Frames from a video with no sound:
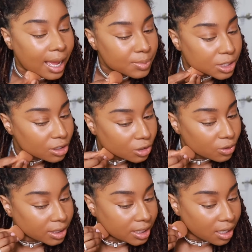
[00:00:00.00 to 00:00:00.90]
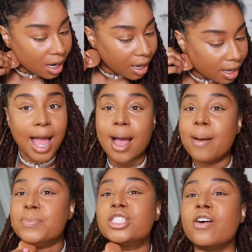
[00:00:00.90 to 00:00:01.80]
absolutely not.
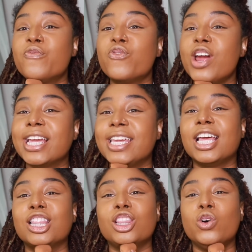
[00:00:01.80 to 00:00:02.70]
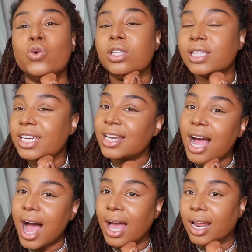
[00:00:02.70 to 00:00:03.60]
Abso-freaking-lutely
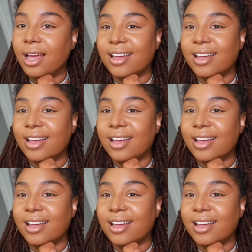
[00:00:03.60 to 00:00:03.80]
not.